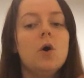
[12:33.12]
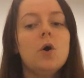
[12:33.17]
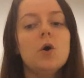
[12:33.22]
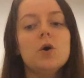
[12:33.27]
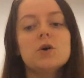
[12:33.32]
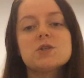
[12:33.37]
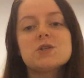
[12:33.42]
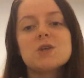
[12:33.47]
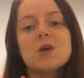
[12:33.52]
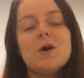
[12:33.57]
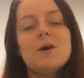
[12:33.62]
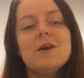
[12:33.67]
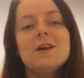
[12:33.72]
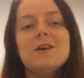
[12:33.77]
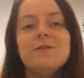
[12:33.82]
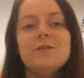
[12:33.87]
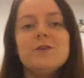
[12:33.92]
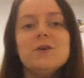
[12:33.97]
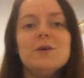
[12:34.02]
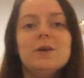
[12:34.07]
Also,
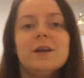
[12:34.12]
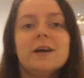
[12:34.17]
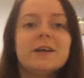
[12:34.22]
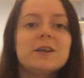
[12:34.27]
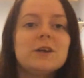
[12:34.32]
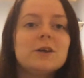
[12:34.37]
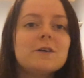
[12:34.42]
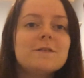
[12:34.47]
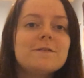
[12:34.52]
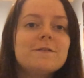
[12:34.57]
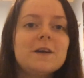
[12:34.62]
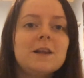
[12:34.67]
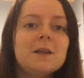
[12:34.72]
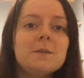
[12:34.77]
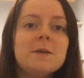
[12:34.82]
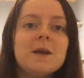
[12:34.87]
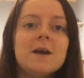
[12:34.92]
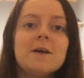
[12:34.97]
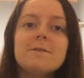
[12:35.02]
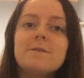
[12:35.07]
if you like, you can follow
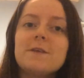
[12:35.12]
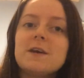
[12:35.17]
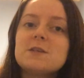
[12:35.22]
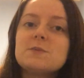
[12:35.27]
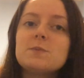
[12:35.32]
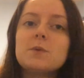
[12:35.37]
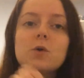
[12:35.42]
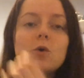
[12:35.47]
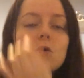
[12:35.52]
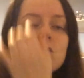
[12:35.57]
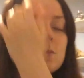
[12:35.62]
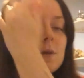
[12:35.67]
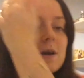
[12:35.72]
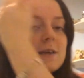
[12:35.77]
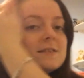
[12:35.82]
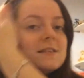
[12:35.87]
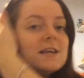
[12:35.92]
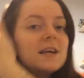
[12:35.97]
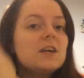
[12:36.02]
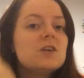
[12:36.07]
me on Facebook or my
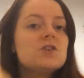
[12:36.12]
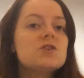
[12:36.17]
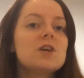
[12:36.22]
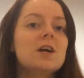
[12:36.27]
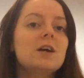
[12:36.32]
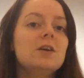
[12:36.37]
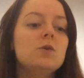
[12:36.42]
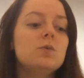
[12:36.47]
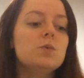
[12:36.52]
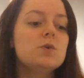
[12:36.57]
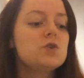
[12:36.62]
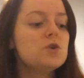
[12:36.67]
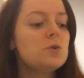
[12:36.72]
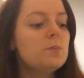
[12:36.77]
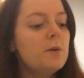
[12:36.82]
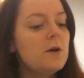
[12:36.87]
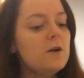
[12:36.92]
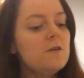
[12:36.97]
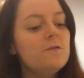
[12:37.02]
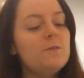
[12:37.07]
second channel, which will
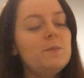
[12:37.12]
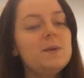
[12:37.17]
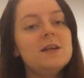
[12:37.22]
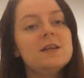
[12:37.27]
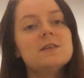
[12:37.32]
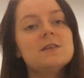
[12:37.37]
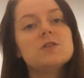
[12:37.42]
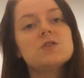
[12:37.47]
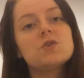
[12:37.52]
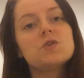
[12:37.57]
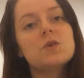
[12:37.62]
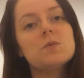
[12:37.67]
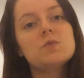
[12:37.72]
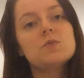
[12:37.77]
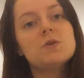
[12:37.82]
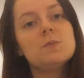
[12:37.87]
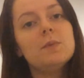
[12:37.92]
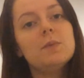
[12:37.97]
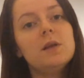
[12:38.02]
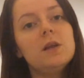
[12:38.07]
both be in the
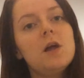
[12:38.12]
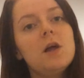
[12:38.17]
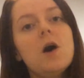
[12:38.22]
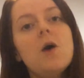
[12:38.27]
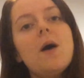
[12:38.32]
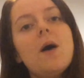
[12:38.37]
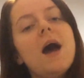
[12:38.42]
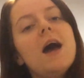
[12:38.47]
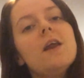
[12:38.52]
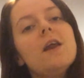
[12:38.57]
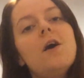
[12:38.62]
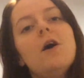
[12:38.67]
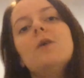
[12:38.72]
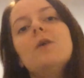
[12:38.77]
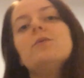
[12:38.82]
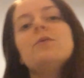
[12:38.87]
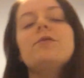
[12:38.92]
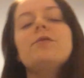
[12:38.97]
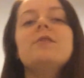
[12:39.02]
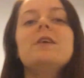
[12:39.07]
description below. And
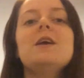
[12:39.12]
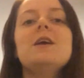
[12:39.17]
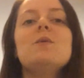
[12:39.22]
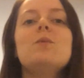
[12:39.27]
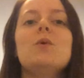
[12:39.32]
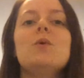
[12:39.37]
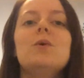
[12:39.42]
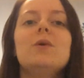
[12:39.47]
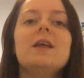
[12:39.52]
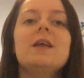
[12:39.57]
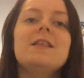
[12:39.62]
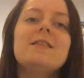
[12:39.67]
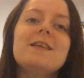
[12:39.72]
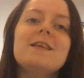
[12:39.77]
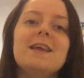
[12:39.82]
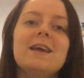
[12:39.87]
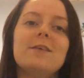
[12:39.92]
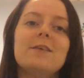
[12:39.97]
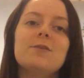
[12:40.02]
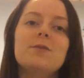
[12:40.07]
I will see you all in the
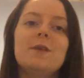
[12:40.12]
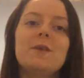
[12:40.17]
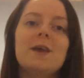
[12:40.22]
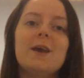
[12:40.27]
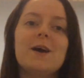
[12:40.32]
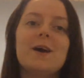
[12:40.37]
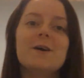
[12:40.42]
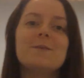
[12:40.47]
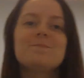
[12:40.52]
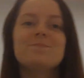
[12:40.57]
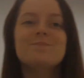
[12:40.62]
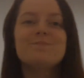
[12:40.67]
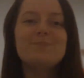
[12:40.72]
next video.